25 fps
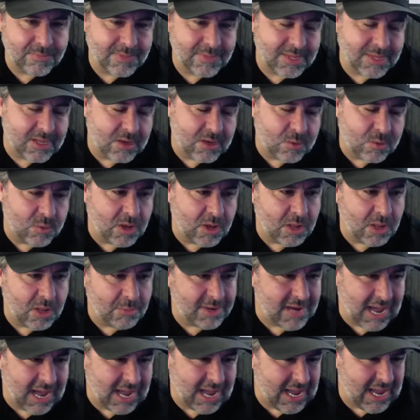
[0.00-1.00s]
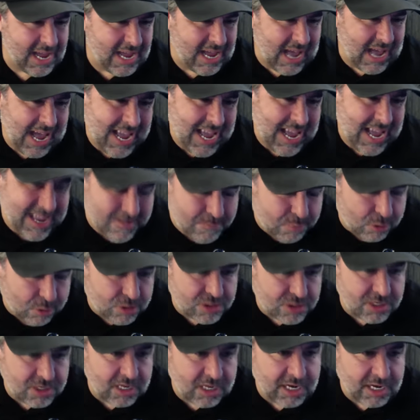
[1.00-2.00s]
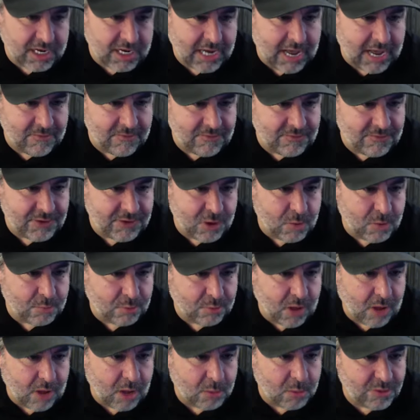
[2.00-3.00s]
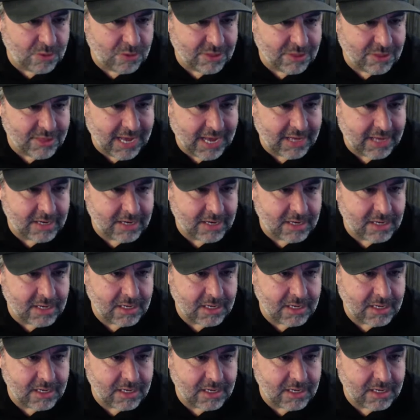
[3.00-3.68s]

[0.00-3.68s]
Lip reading: Well, I mean, I personally have no problem with that.